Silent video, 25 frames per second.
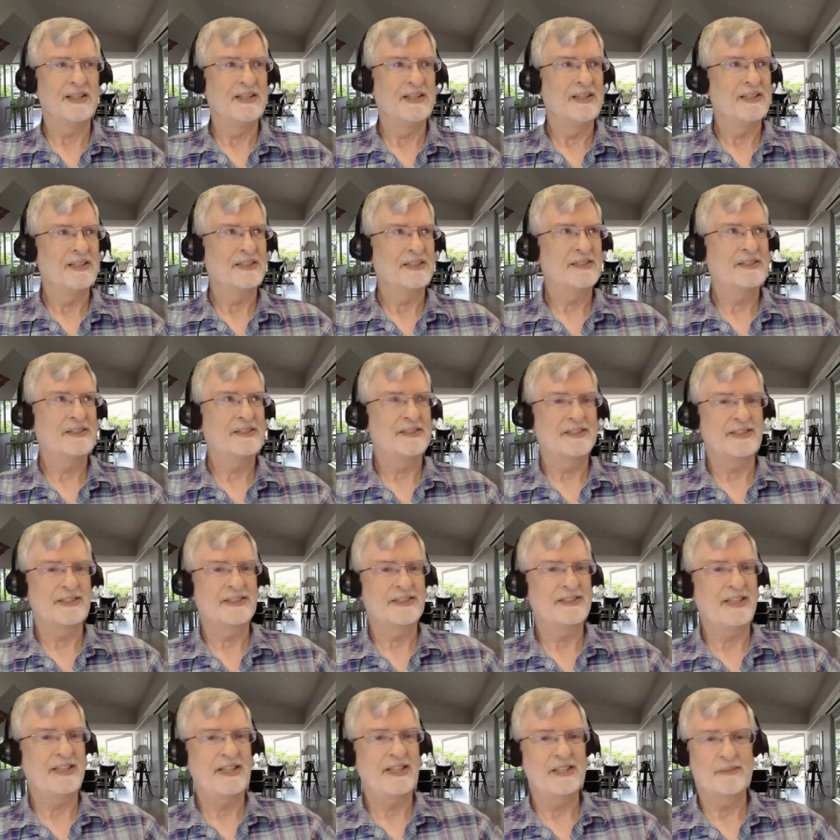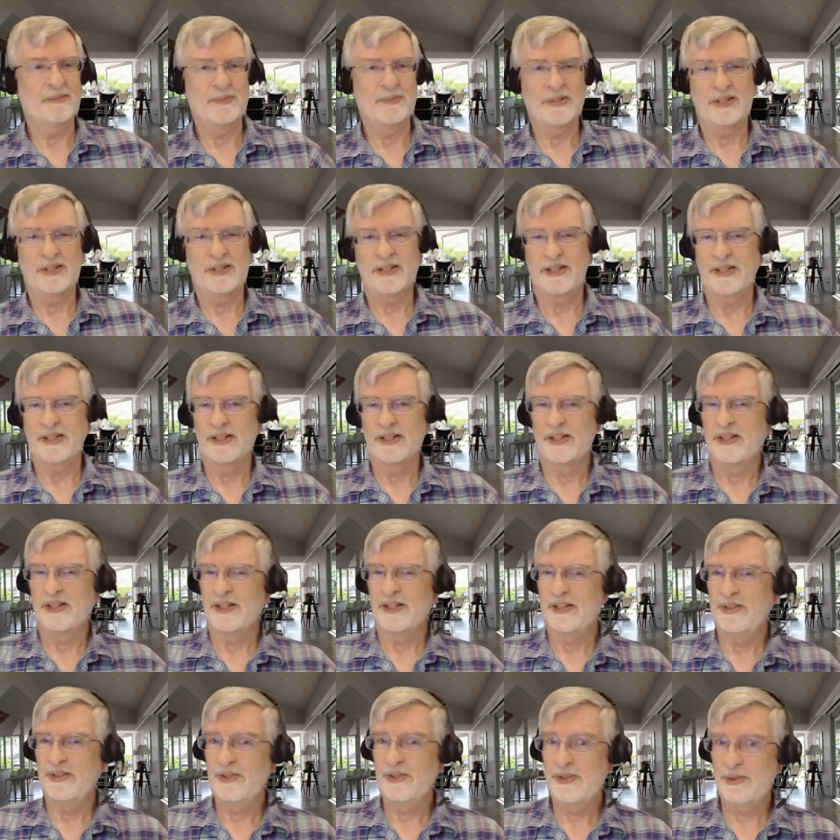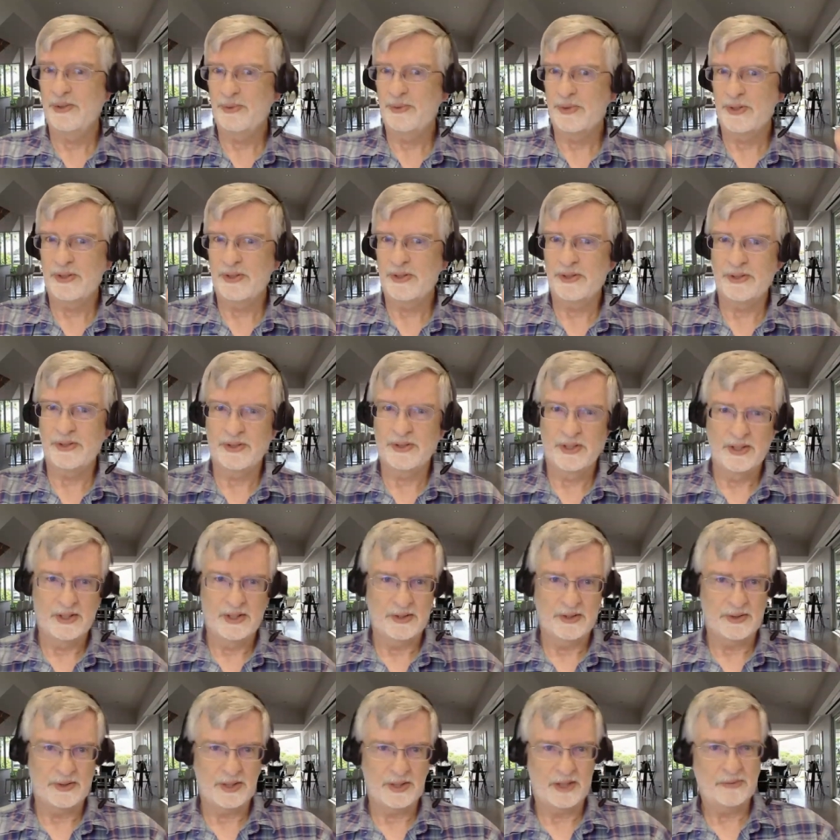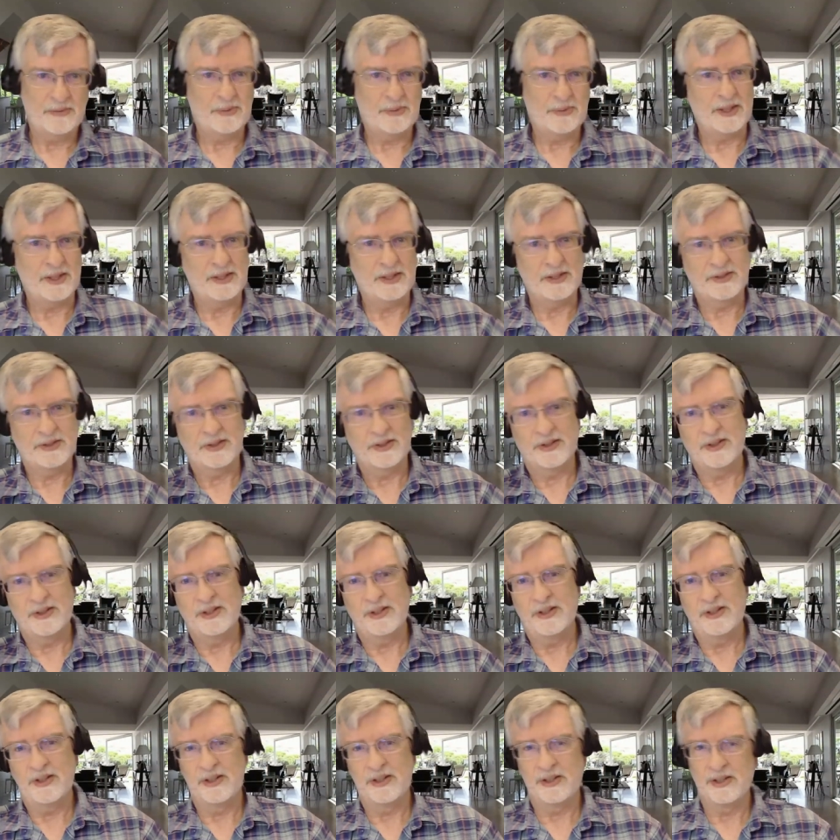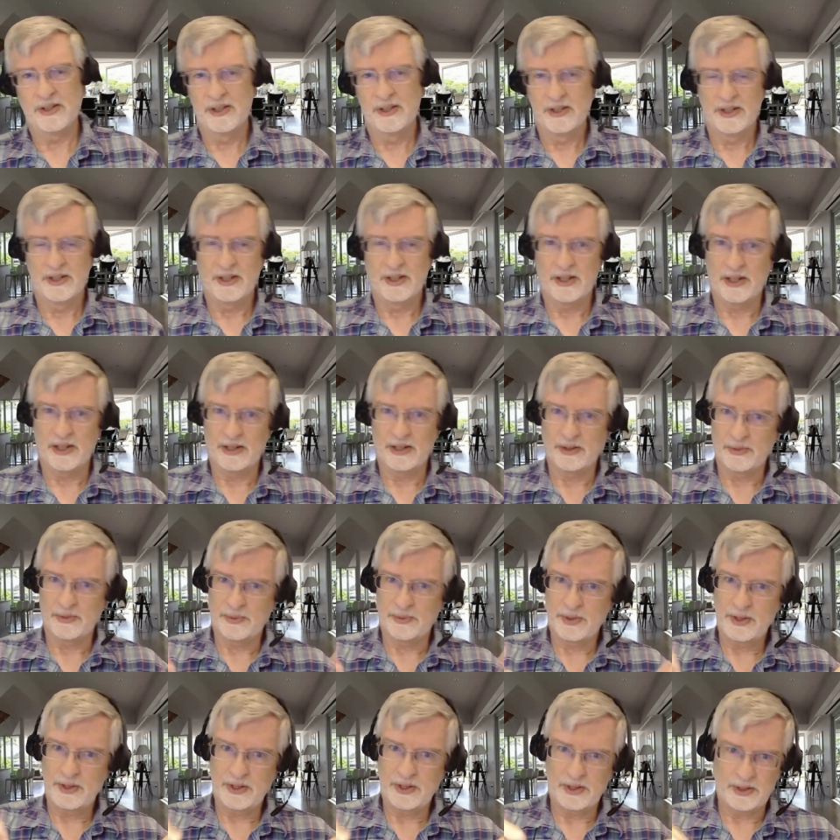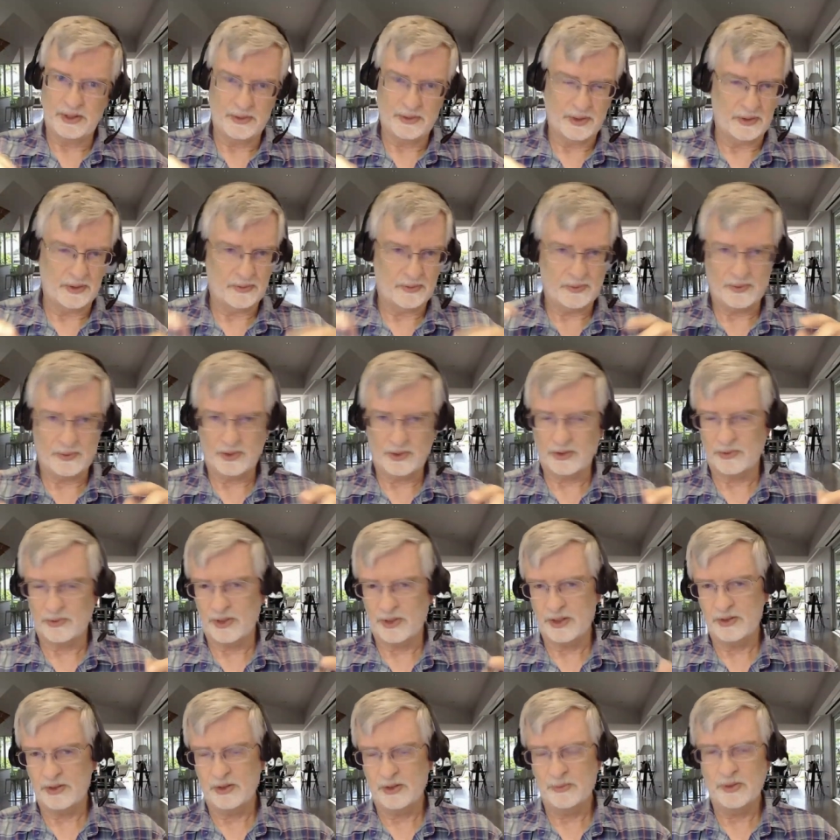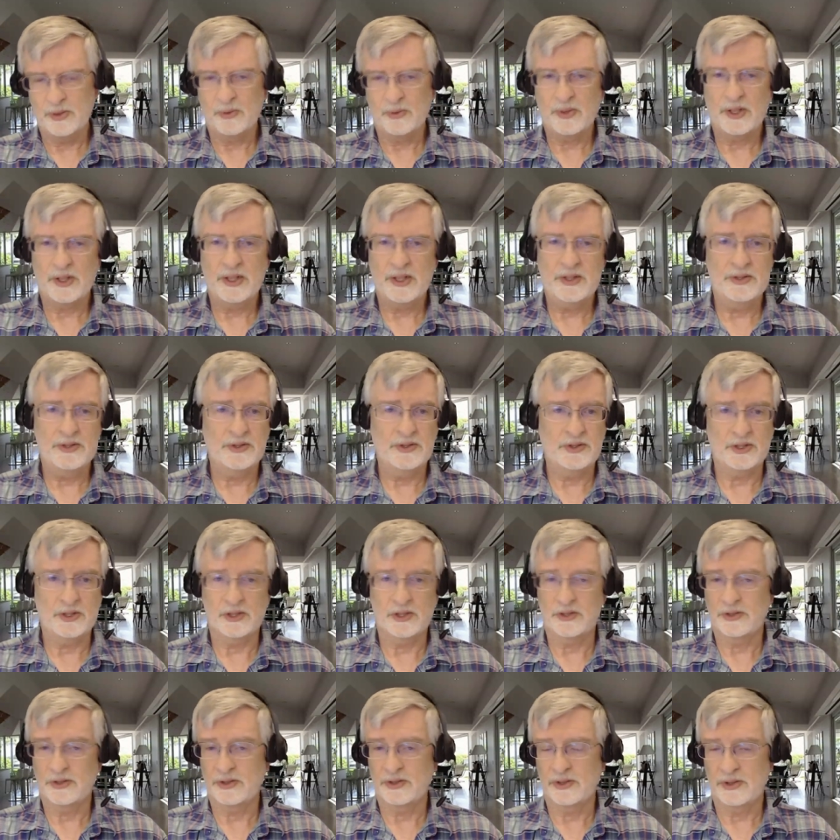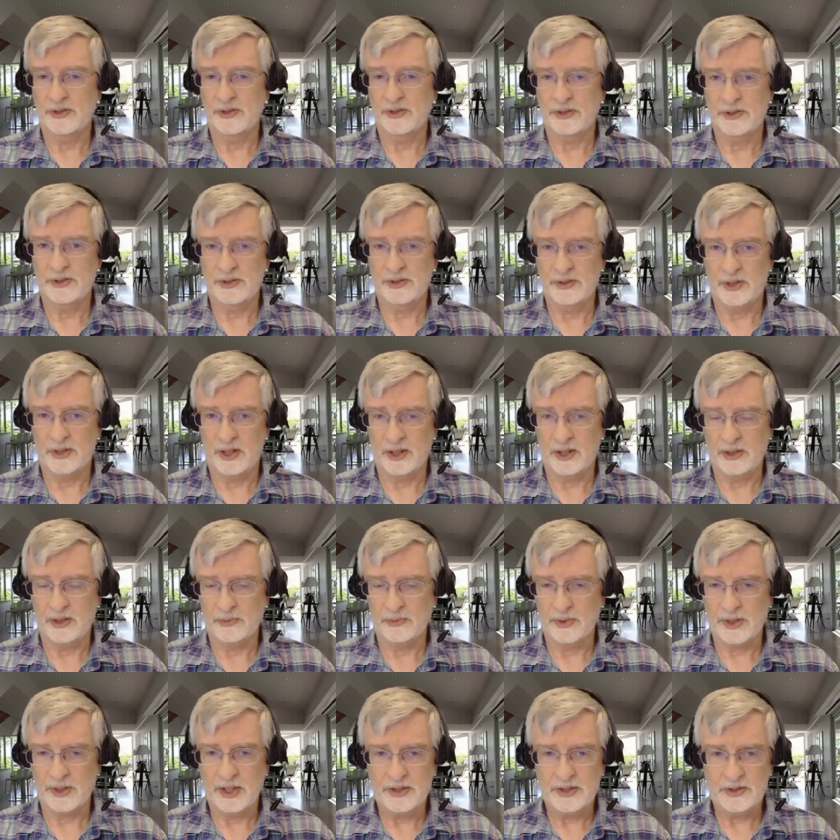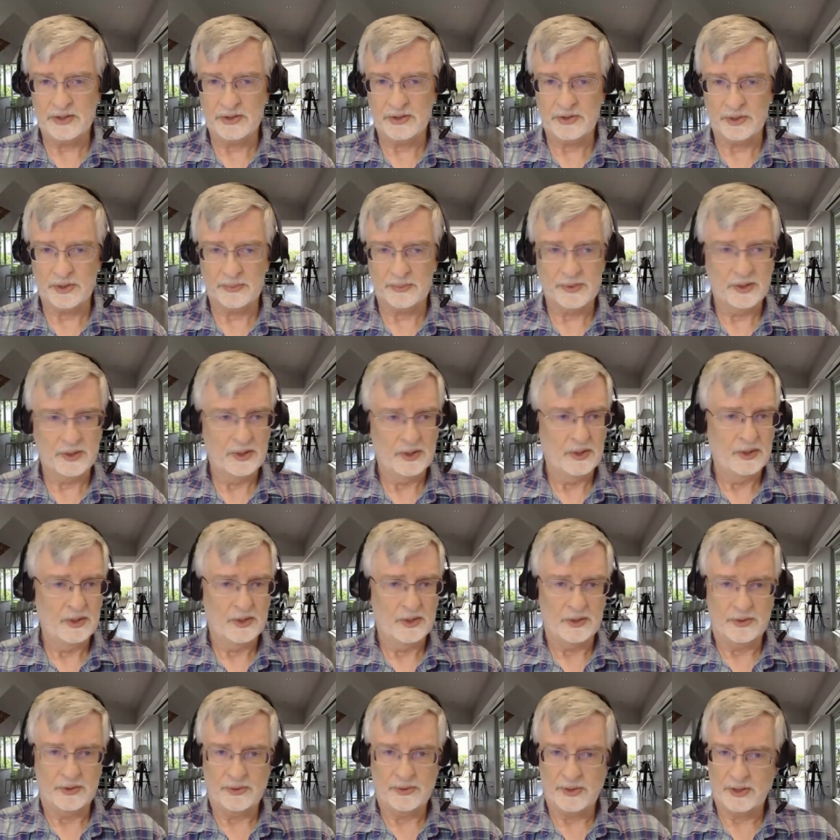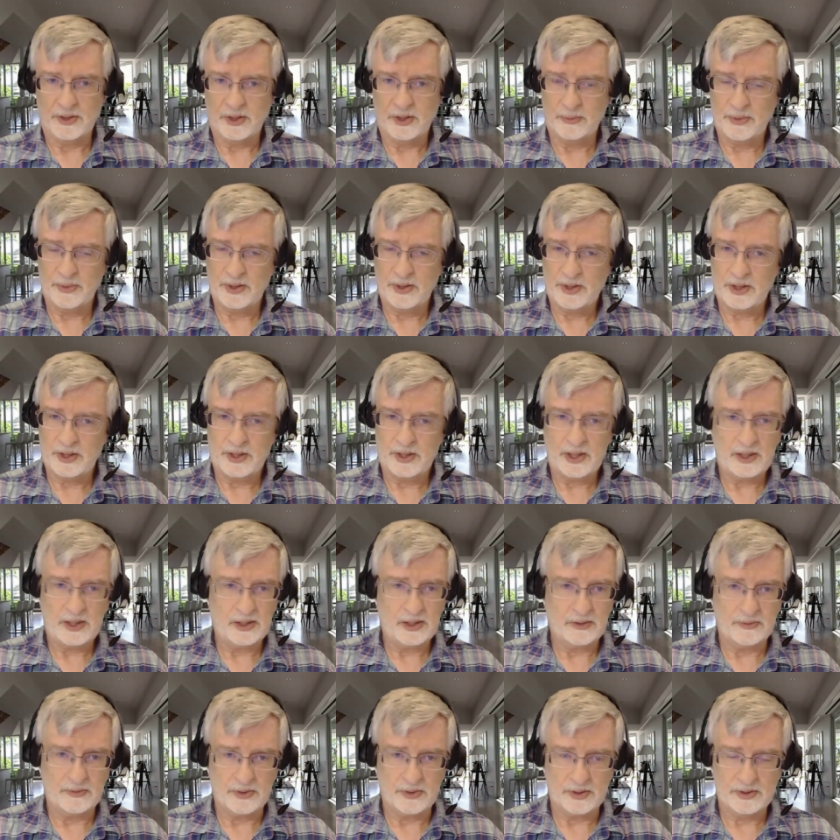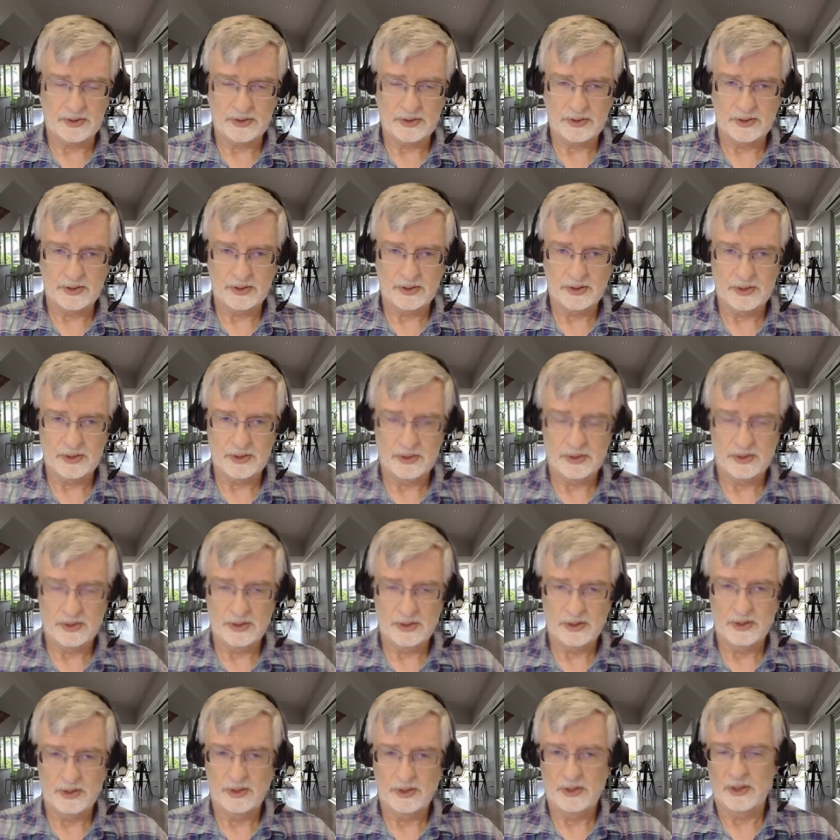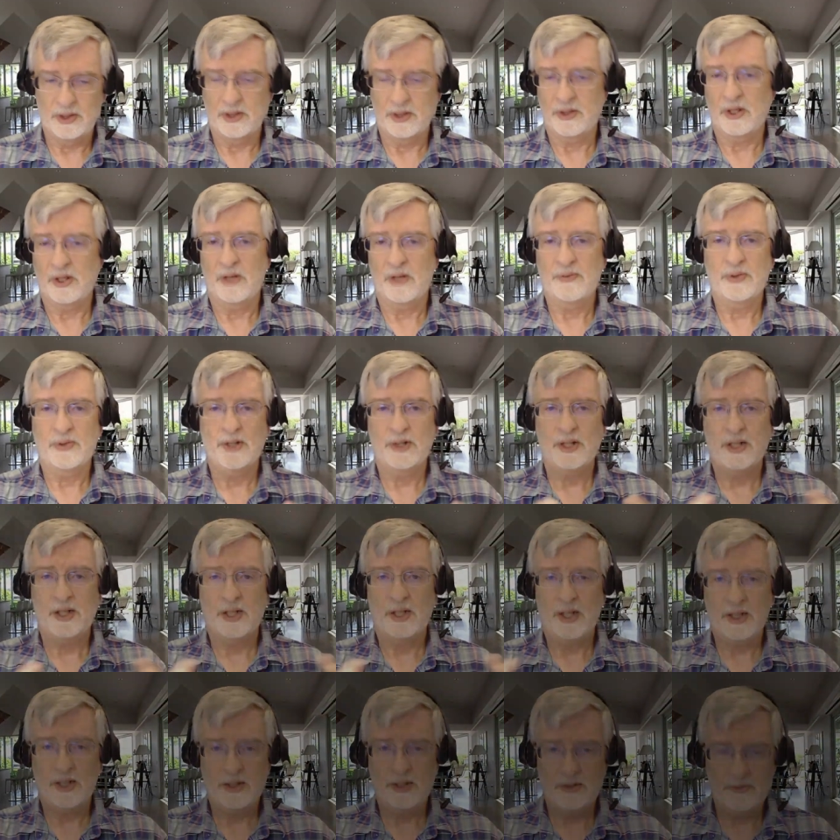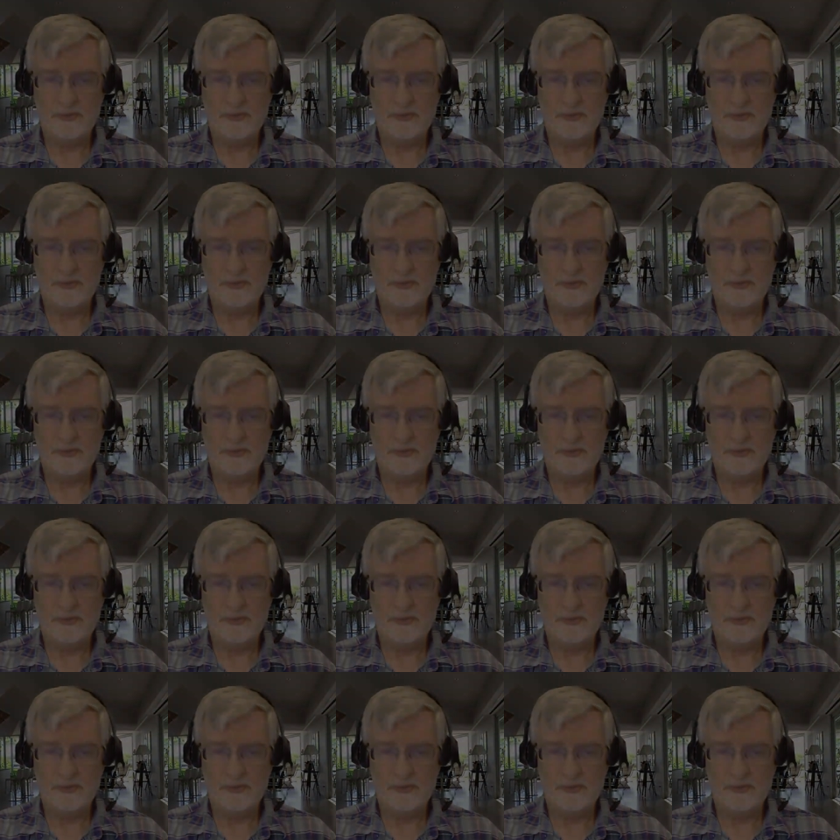sustainability, a new world where everybody gets along, and we enforce right human relationships. Uh, relationships, you have to be collectivist. It's all for the collective